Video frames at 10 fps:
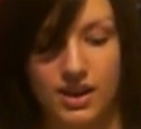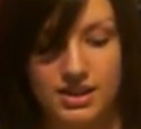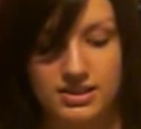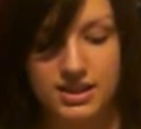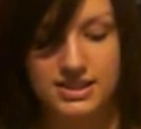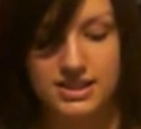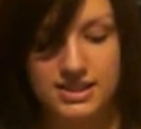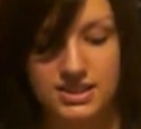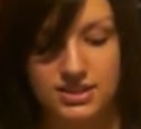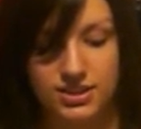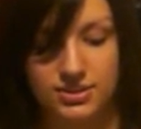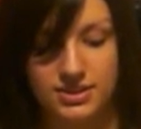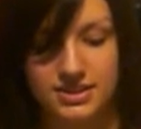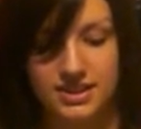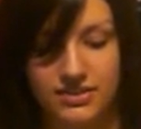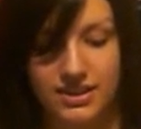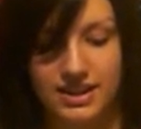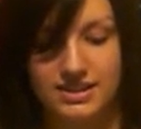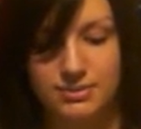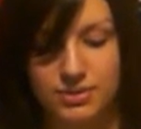In 1982, Disney
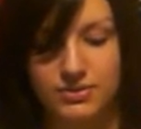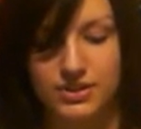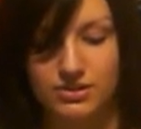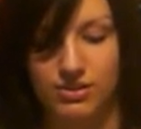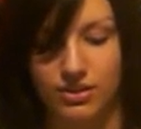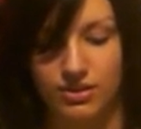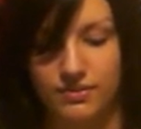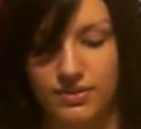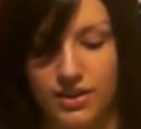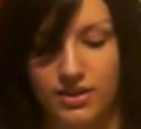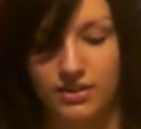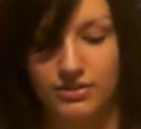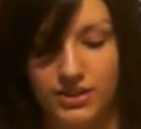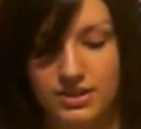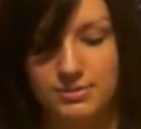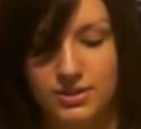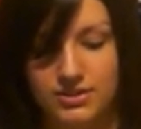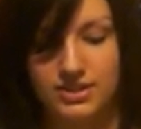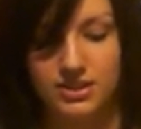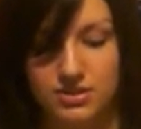released the movie Tron, the first
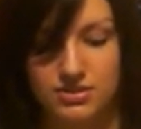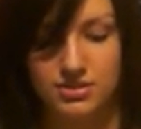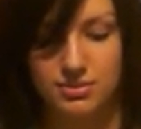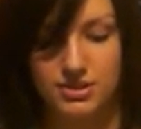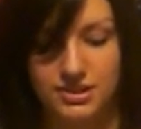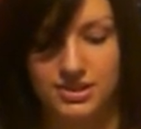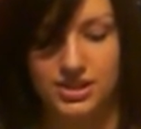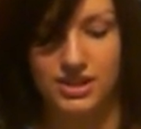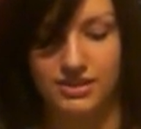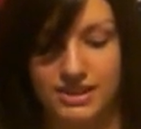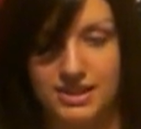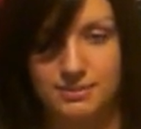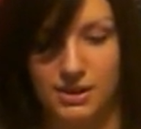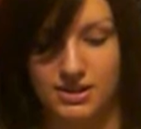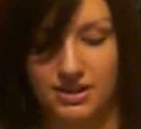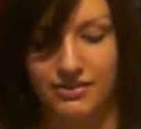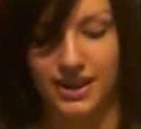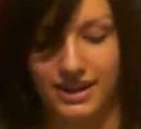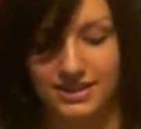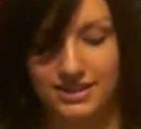movie to use computer-generated special
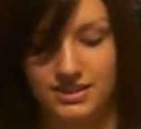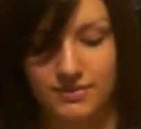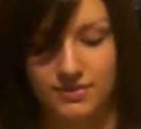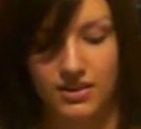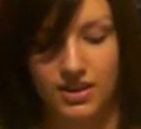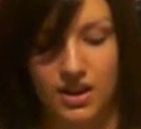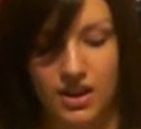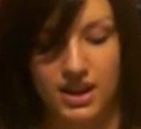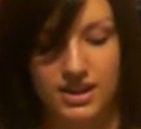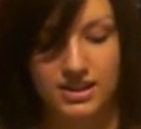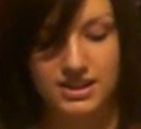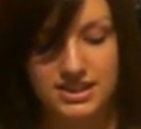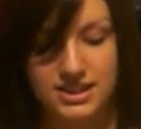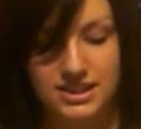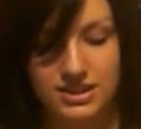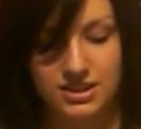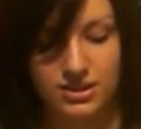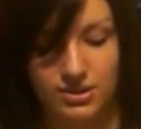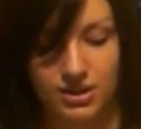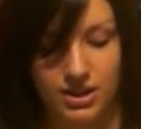effects. In
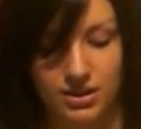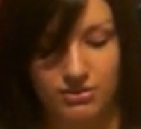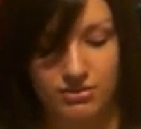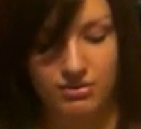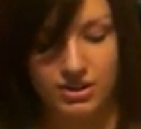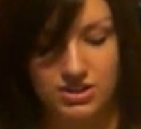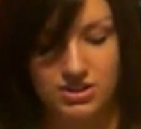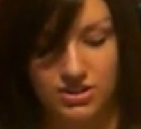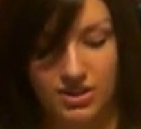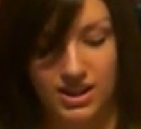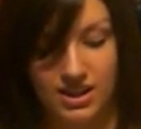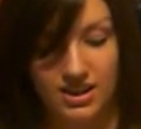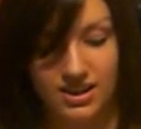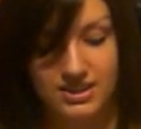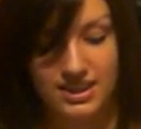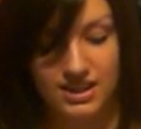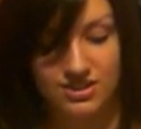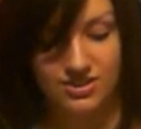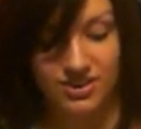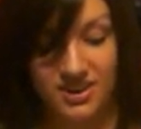1982, Rich
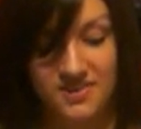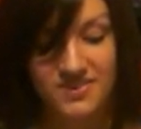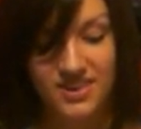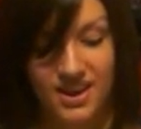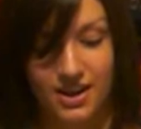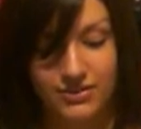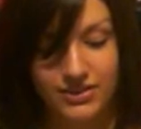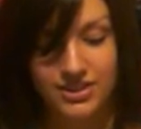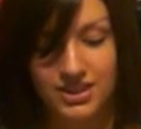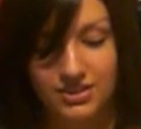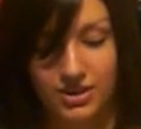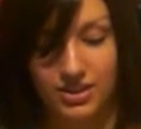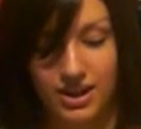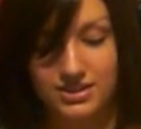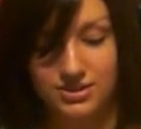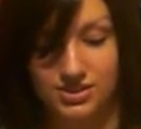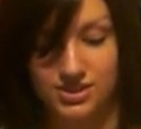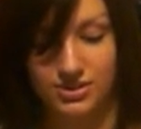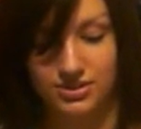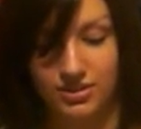Skencher, a 15-year-old high school
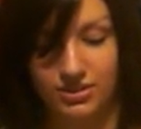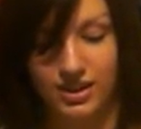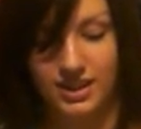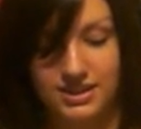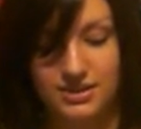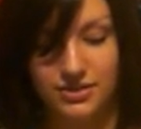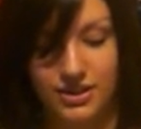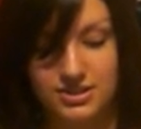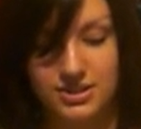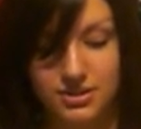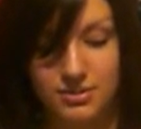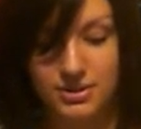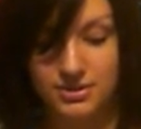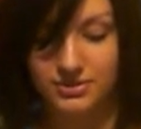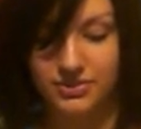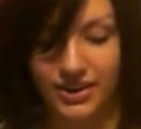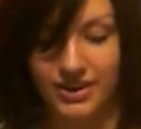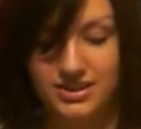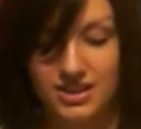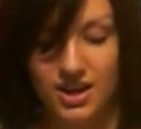student, created the first no-computer
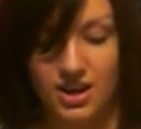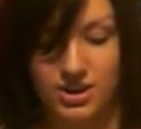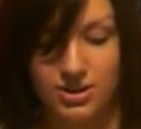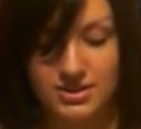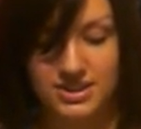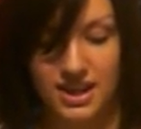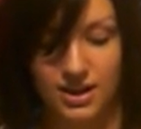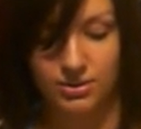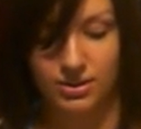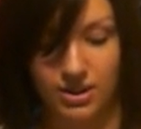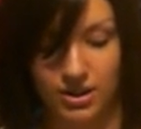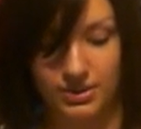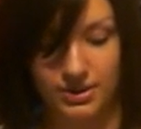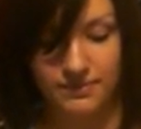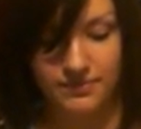virus known as the Elk Cloner.